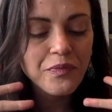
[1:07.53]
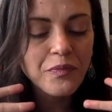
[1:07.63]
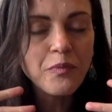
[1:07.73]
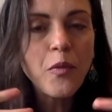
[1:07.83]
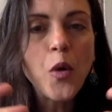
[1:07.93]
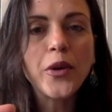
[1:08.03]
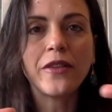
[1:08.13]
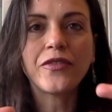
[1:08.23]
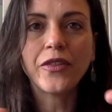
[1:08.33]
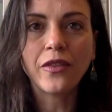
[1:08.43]

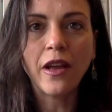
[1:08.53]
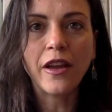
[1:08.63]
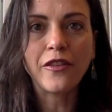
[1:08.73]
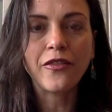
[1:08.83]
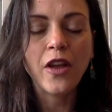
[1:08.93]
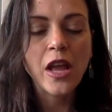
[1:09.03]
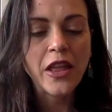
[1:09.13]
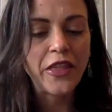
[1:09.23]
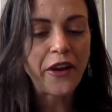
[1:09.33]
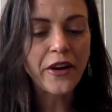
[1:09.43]
motives in life.
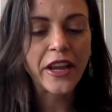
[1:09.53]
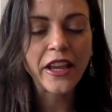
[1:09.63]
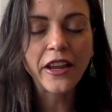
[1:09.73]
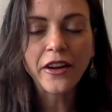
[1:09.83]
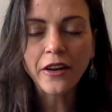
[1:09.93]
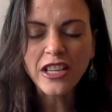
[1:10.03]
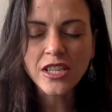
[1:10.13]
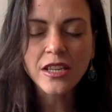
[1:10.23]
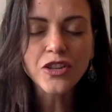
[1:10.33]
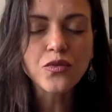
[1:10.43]
They are here as
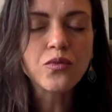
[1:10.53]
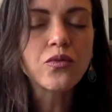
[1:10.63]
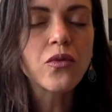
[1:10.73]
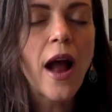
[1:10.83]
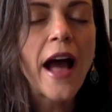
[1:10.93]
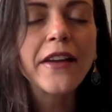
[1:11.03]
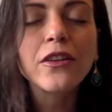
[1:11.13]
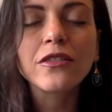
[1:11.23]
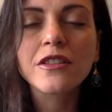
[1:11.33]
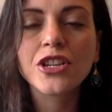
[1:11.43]
such
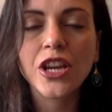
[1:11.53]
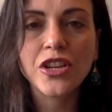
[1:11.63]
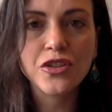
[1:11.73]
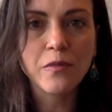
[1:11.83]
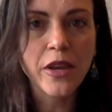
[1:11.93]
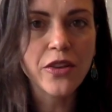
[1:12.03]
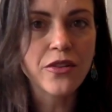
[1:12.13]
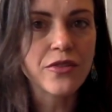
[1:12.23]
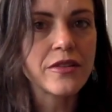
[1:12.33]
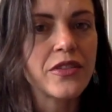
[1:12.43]
radical change
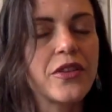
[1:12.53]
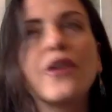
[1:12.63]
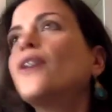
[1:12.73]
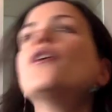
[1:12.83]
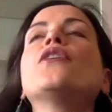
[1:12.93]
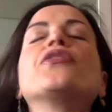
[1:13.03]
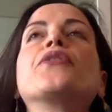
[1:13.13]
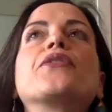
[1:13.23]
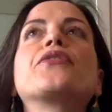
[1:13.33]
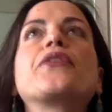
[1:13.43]
makers that
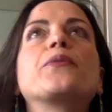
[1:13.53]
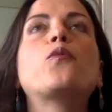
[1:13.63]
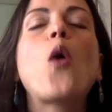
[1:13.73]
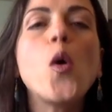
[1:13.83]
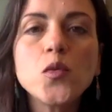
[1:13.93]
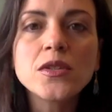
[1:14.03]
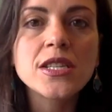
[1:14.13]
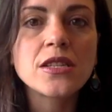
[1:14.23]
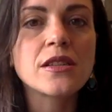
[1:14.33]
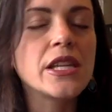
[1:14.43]
they won't
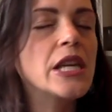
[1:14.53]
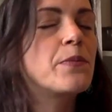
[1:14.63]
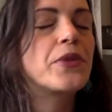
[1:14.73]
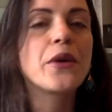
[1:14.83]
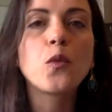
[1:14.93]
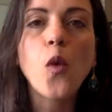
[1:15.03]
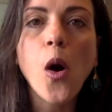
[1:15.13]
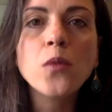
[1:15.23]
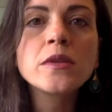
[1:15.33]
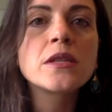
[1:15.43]
sleep, they
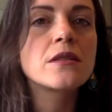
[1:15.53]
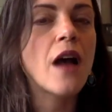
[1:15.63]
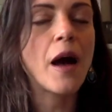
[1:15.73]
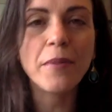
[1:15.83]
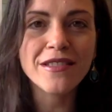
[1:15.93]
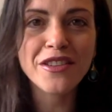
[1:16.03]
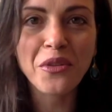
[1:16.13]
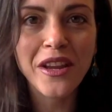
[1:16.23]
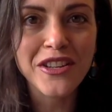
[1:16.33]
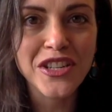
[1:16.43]
won't stop
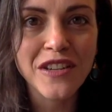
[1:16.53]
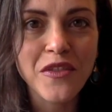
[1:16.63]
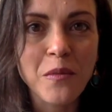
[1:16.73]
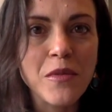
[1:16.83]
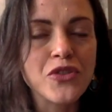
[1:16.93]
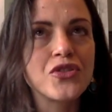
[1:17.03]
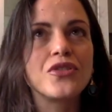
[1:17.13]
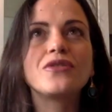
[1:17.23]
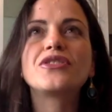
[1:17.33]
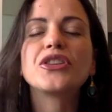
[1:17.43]
until they achieve their
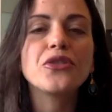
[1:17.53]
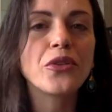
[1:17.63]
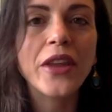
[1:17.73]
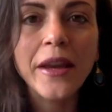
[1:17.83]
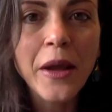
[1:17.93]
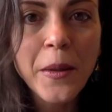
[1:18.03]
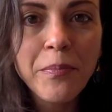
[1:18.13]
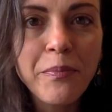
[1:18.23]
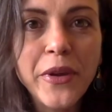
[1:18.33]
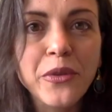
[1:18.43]
mission, until they
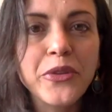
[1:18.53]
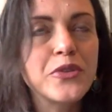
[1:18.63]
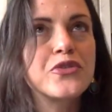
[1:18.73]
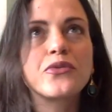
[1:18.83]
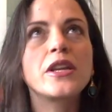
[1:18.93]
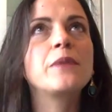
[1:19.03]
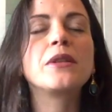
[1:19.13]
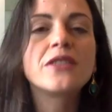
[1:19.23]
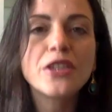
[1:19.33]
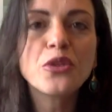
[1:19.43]
build their dream,
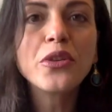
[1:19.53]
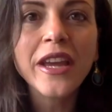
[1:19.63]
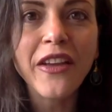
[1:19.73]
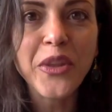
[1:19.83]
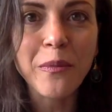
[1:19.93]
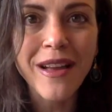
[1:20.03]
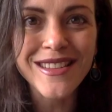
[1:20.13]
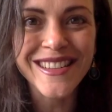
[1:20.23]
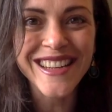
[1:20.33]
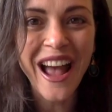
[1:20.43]
until they get their
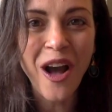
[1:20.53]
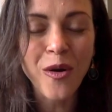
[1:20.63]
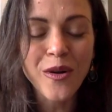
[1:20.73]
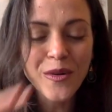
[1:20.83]
message out.